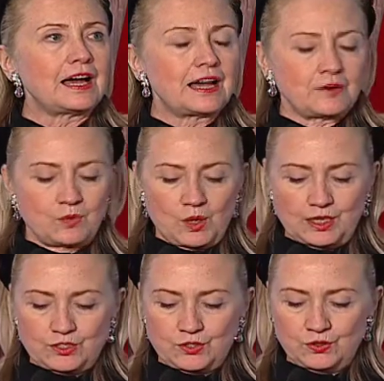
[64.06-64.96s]
I
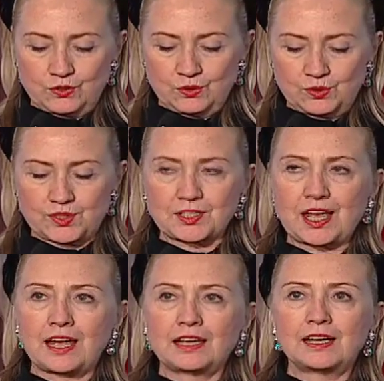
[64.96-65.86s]
want to
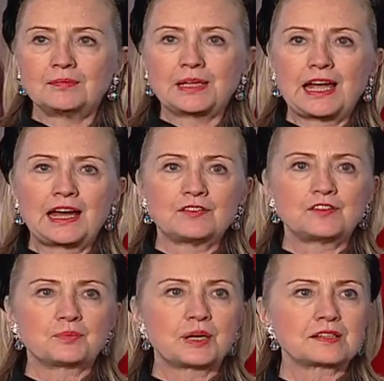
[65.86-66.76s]
say on behalf
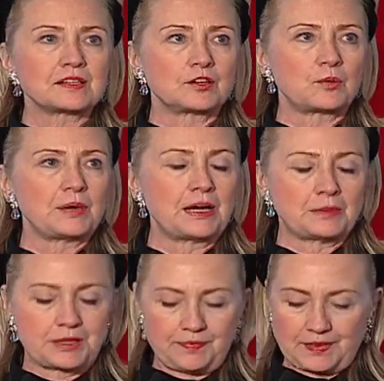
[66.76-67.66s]
of President
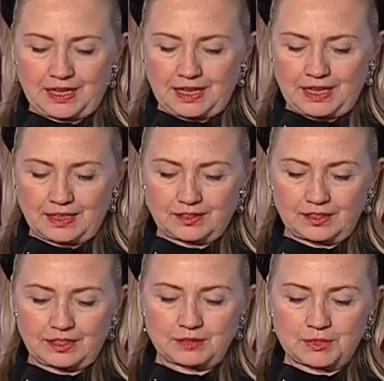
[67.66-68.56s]
Obama and
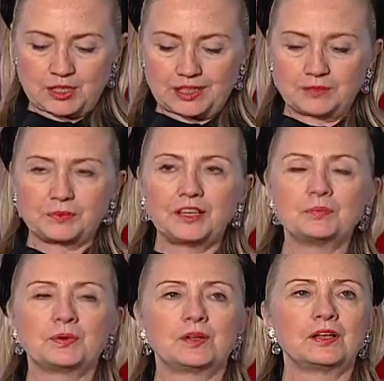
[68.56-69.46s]
the American
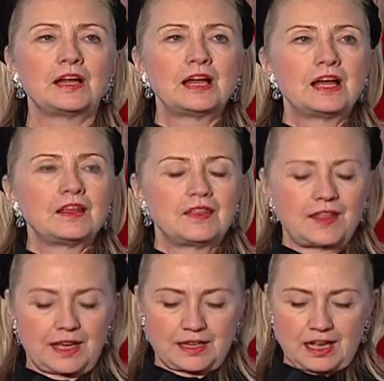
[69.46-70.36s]
people
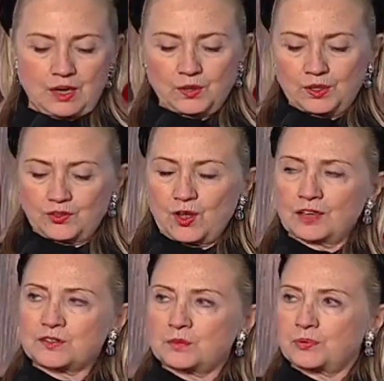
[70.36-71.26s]
that our
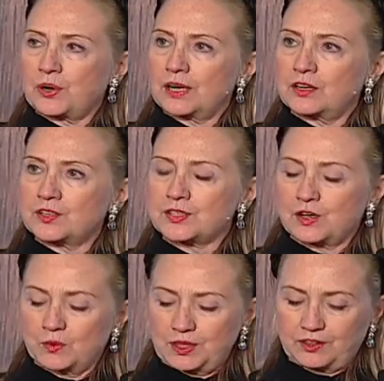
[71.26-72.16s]
thoughts and prayers
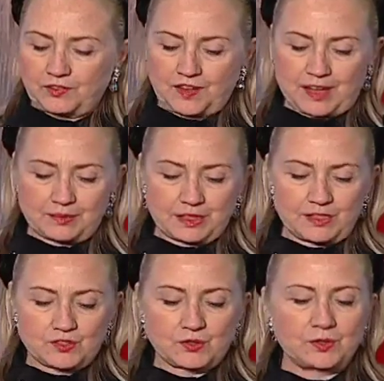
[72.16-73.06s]
are with the
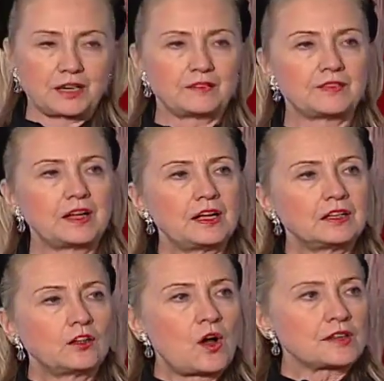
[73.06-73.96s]
families who have
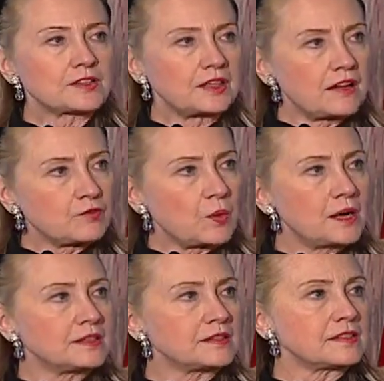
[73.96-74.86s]
lost loved
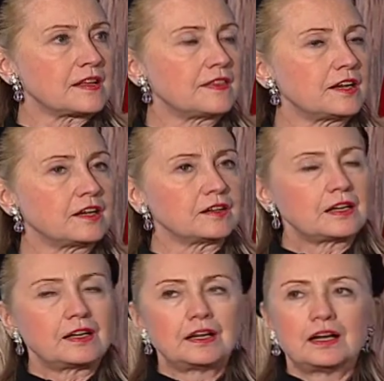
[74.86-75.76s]
ones and their
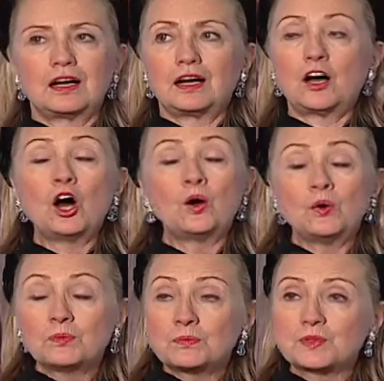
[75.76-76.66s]

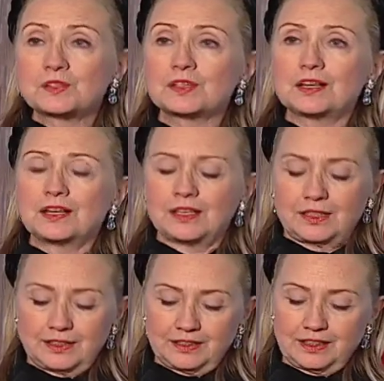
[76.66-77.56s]
homes
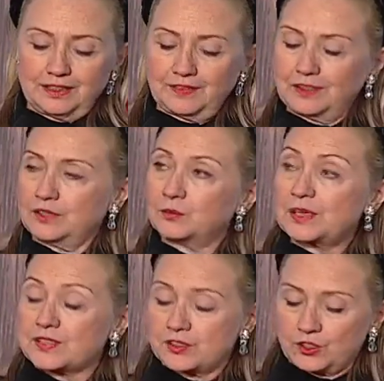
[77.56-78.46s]
in the
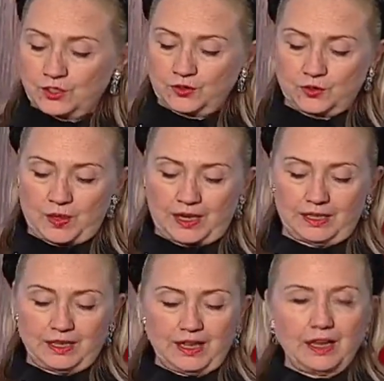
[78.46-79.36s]
recent
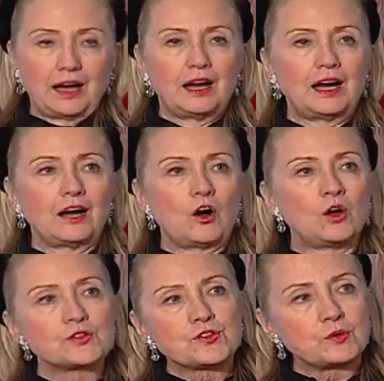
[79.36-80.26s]
earthquake,
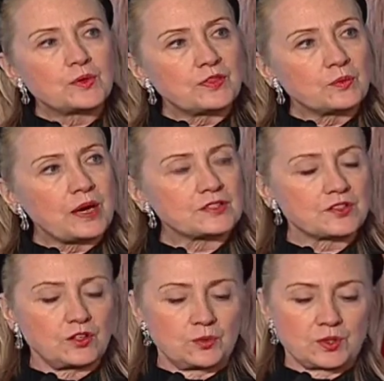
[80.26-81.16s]
also with the
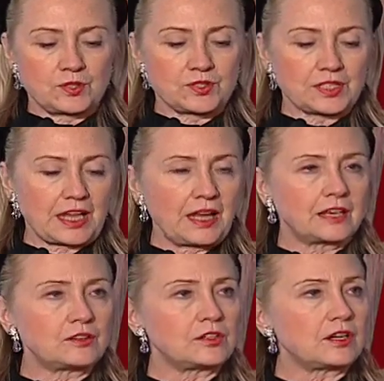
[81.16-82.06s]
rescuers
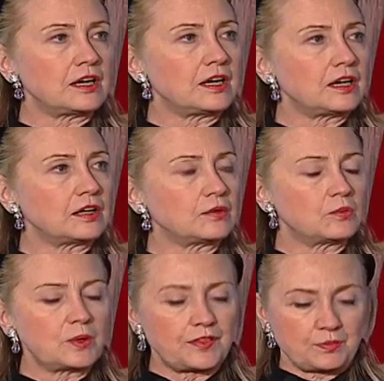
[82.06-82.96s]
and
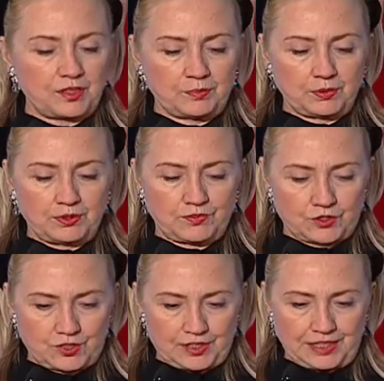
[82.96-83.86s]
with the people of
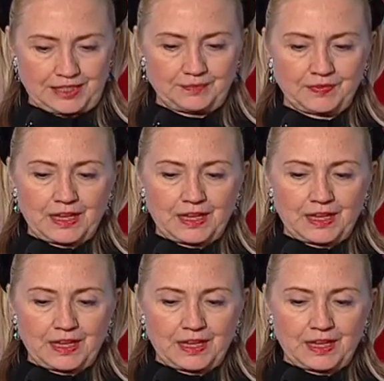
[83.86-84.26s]
Turkey.